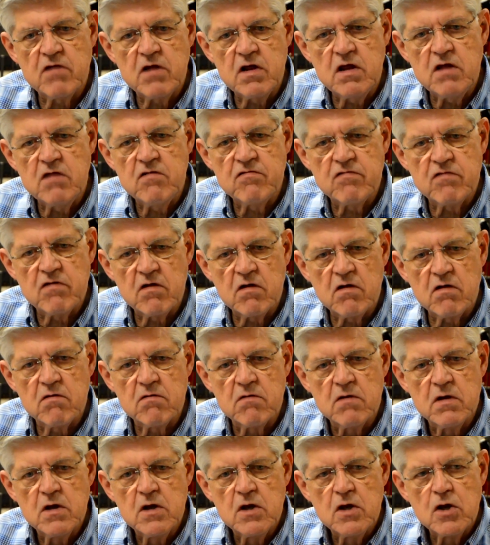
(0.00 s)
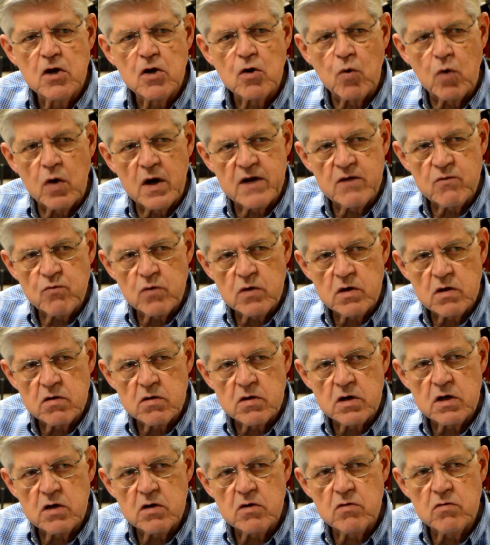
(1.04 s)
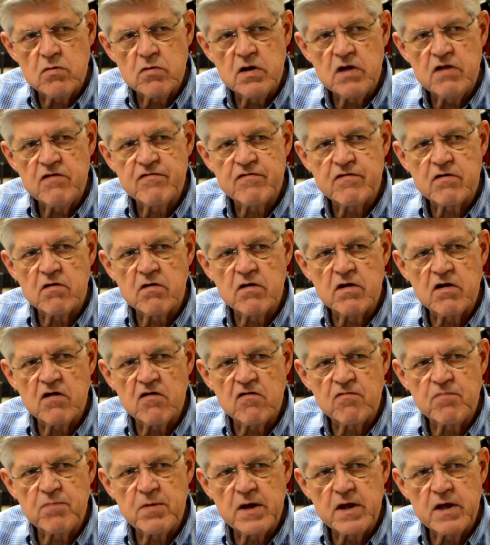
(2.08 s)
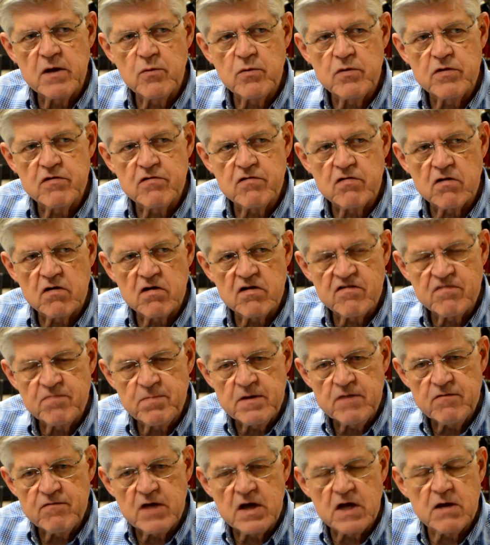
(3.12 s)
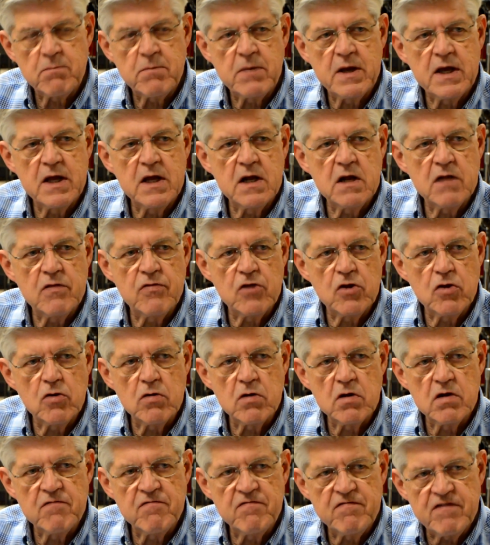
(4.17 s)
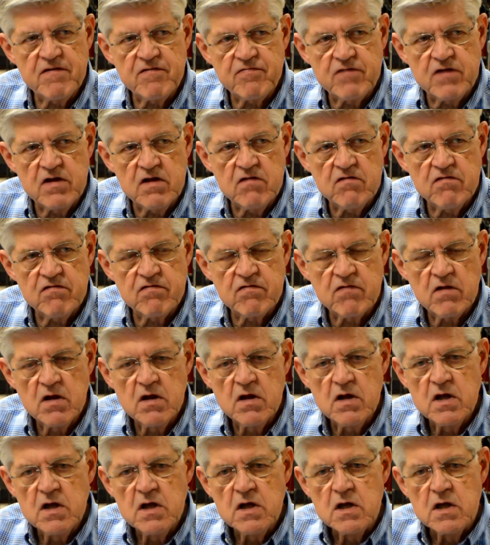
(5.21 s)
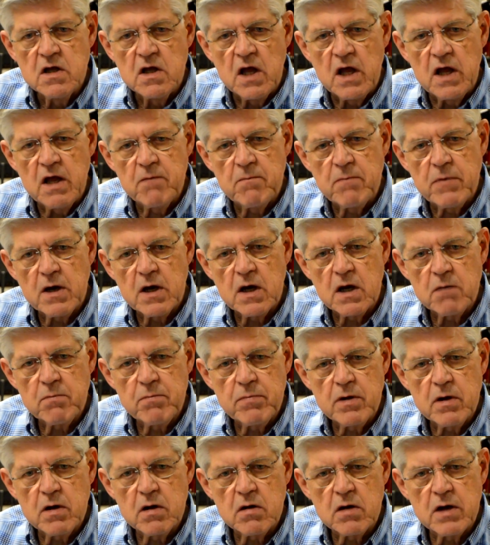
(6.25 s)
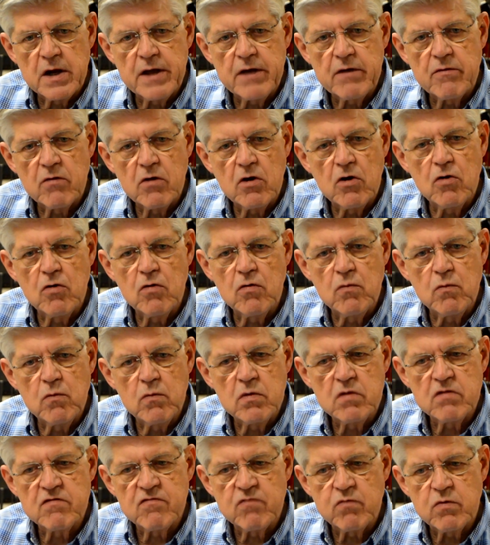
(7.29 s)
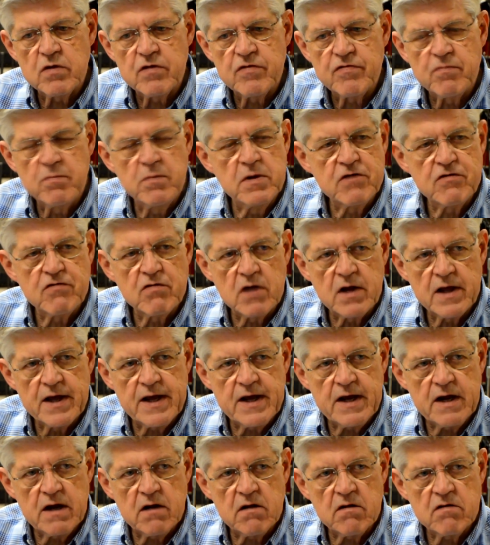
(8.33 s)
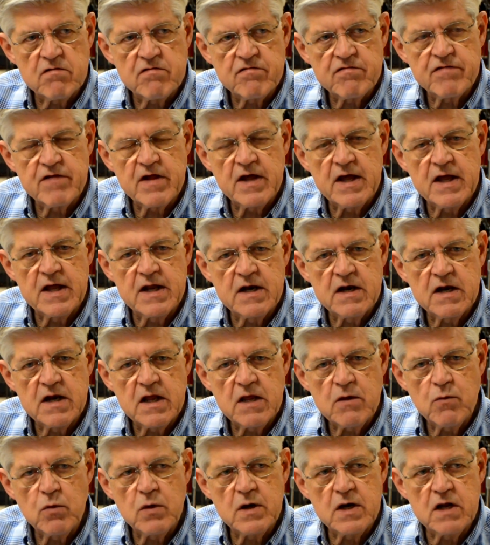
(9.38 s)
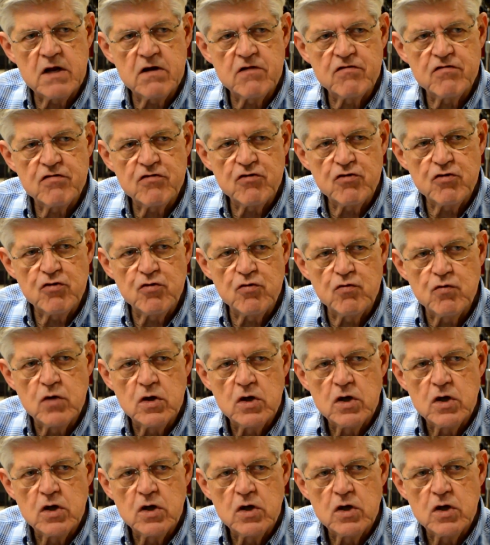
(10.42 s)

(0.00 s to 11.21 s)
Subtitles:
He's quite well known. He started off playing with the Charlie Spivak Band in the early 50s, and Bob later on was with Mitchell Ayers, and he went into